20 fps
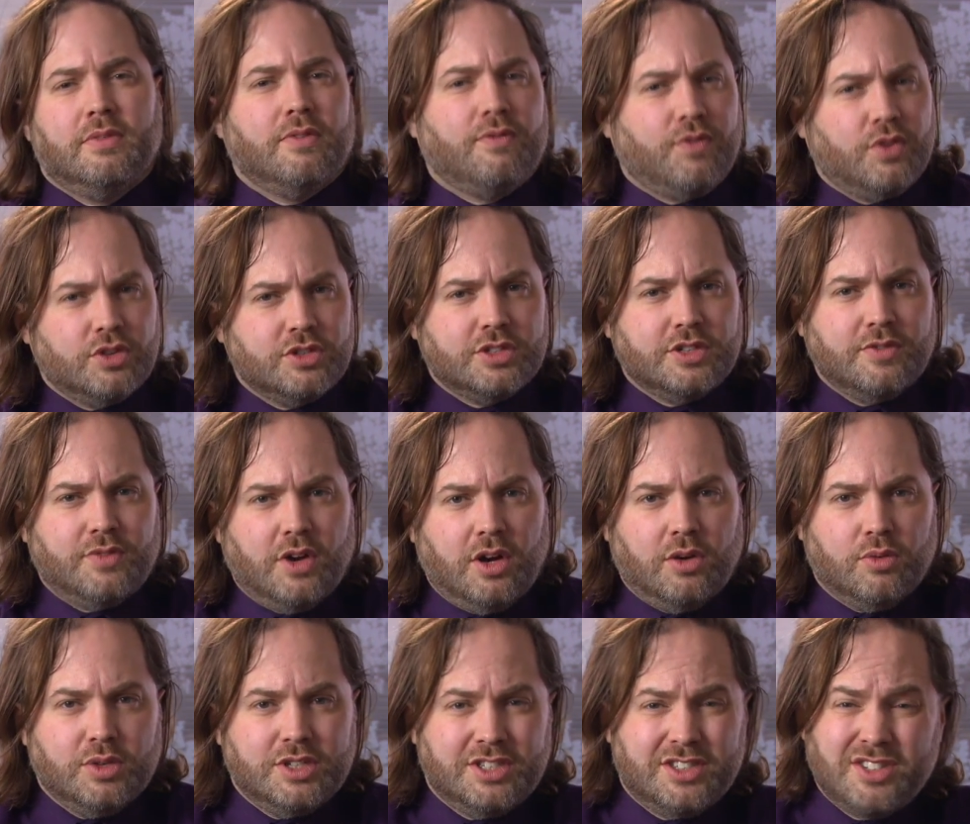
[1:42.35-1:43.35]
First of all,
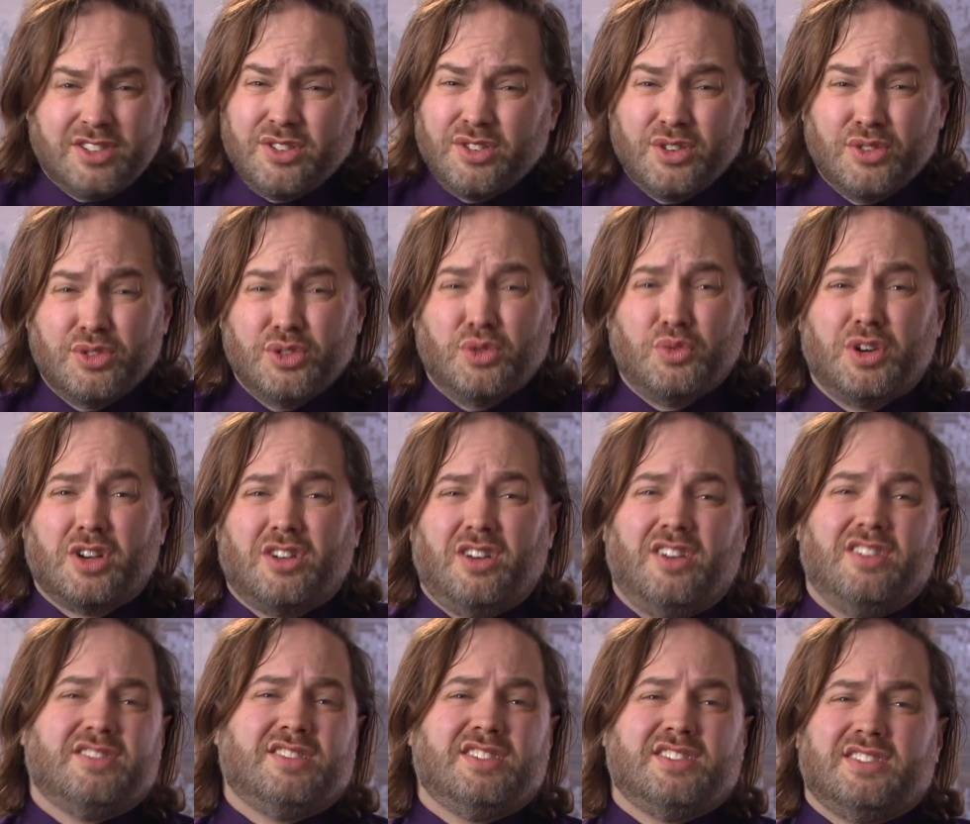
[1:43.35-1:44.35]
we still don't know what
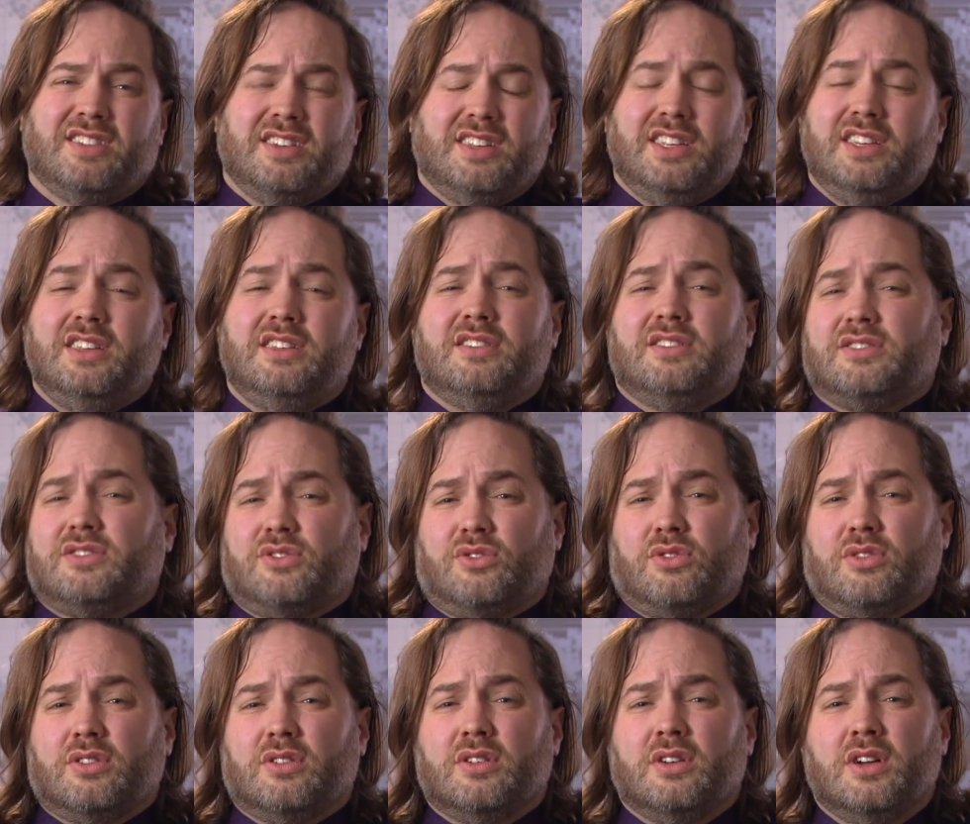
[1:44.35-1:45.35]
causes an eating
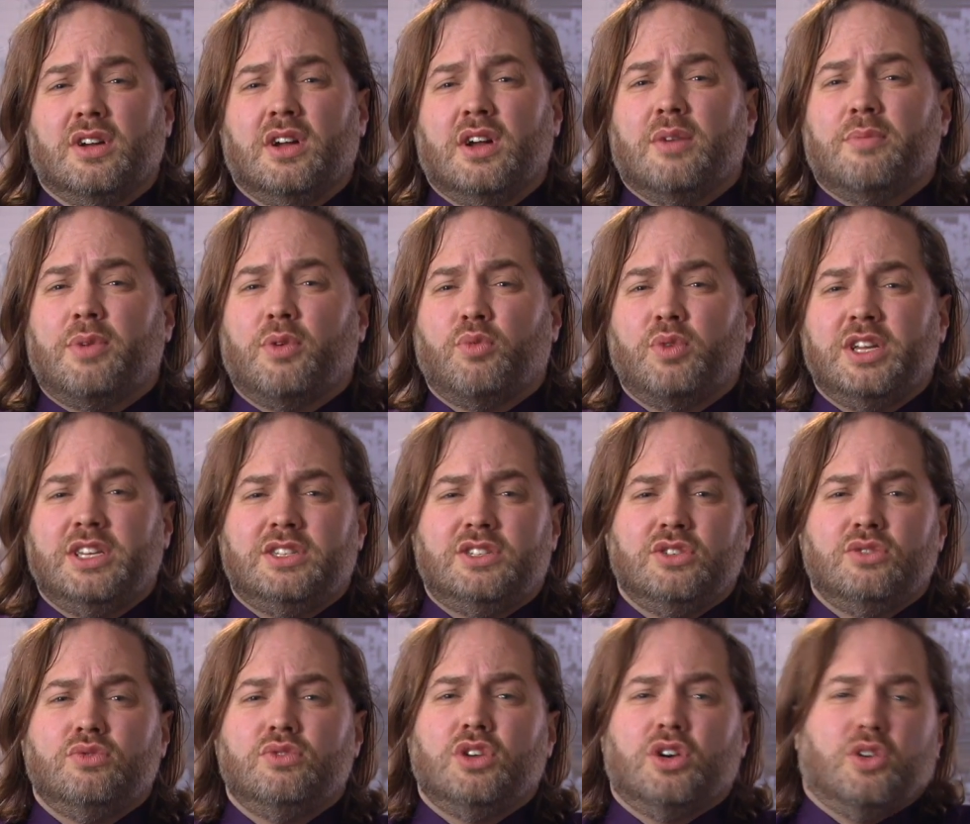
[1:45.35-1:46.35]
disorder, but we
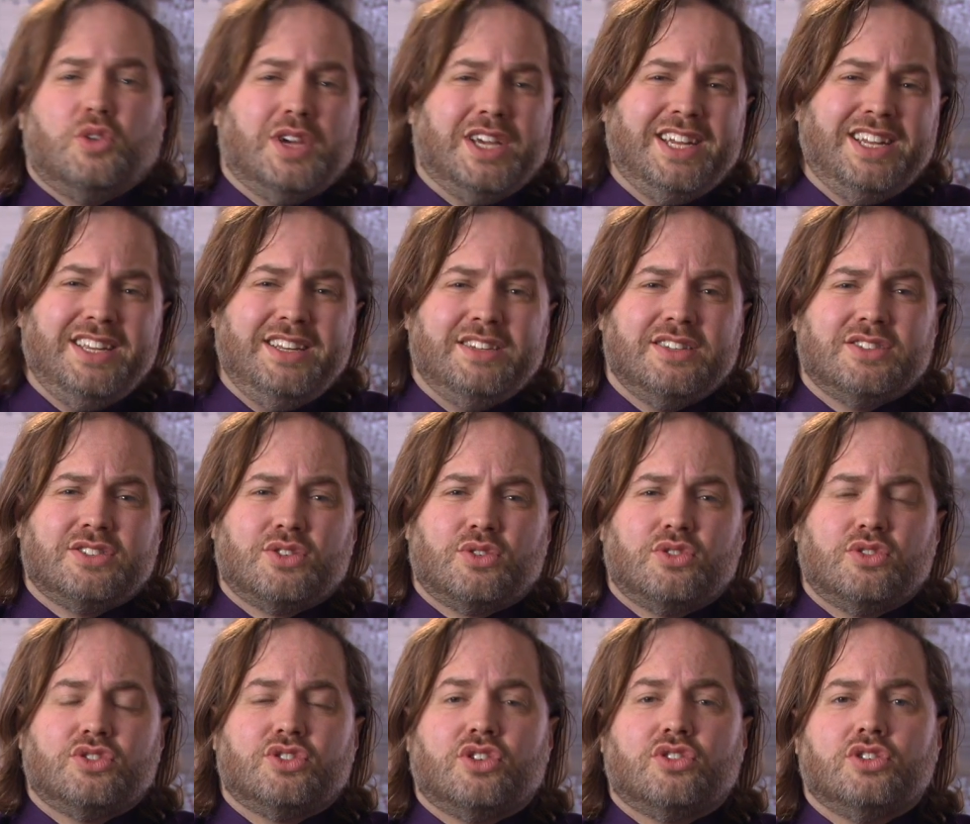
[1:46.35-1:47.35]
do know eating
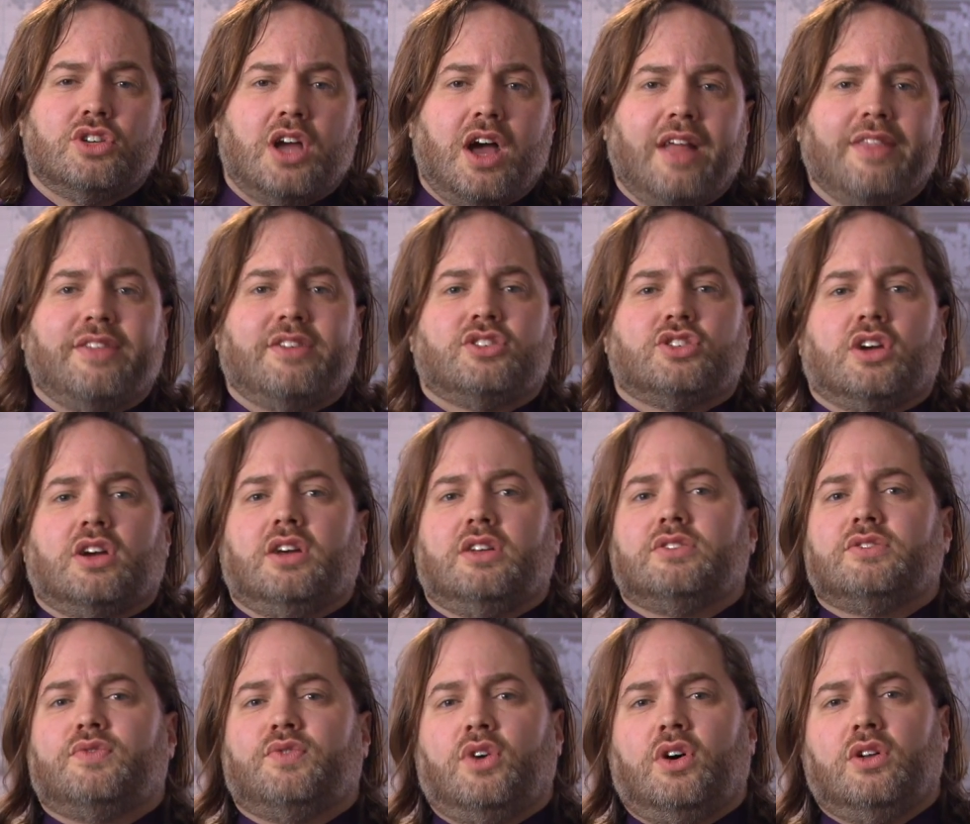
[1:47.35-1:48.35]
disorders are not the
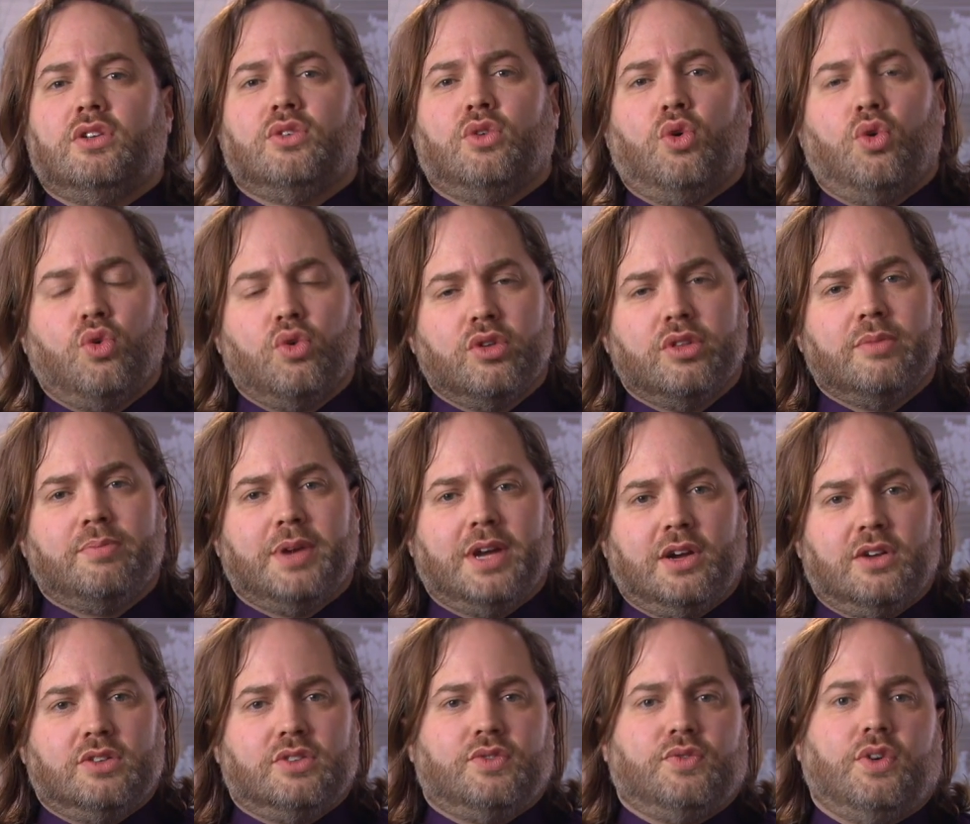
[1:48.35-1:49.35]
child's fault or the
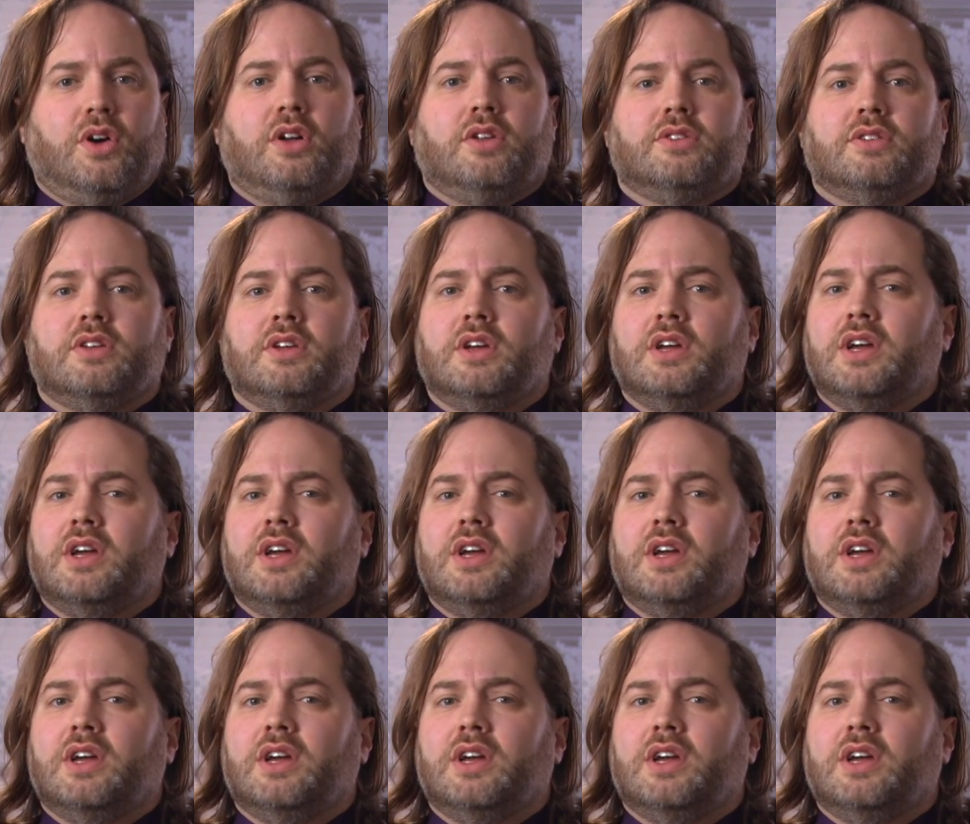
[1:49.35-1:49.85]
parent's fault.